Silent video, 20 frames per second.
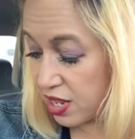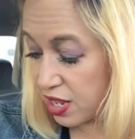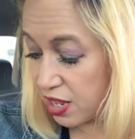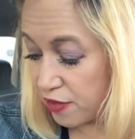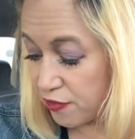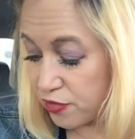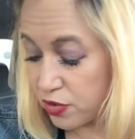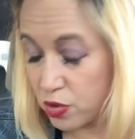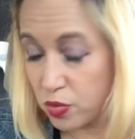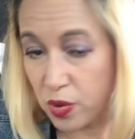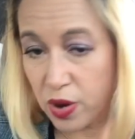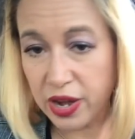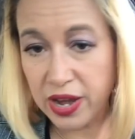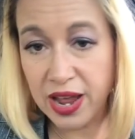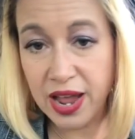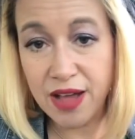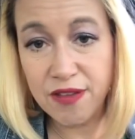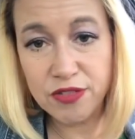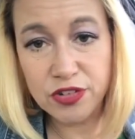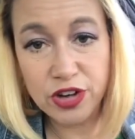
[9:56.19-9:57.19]
If you wanna
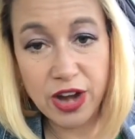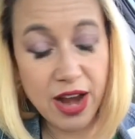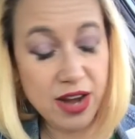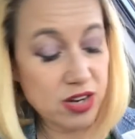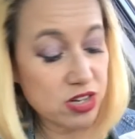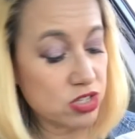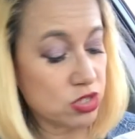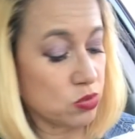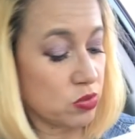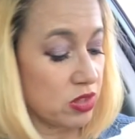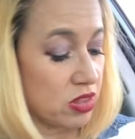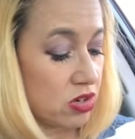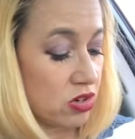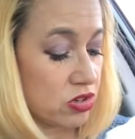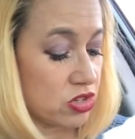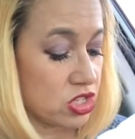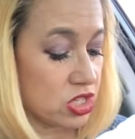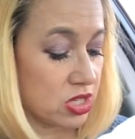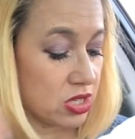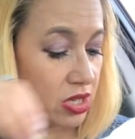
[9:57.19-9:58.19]
have crackers with
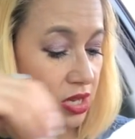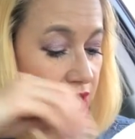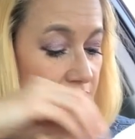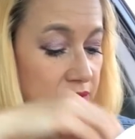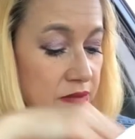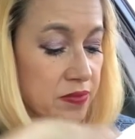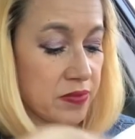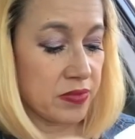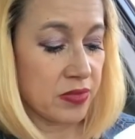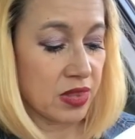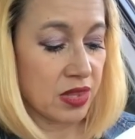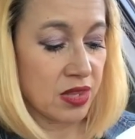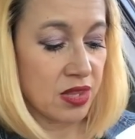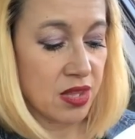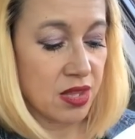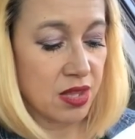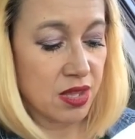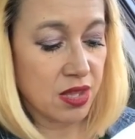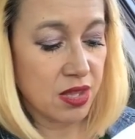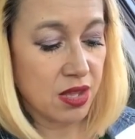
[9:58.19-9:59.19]
your chili.
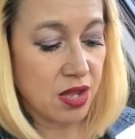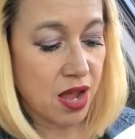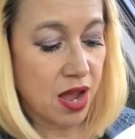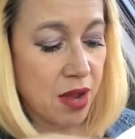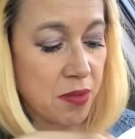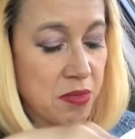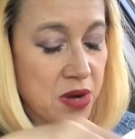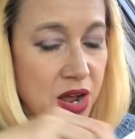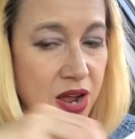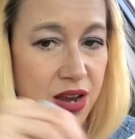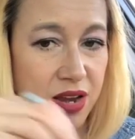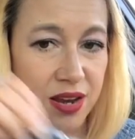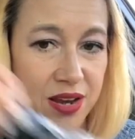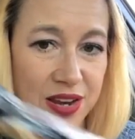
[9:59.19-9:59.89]
I'm not,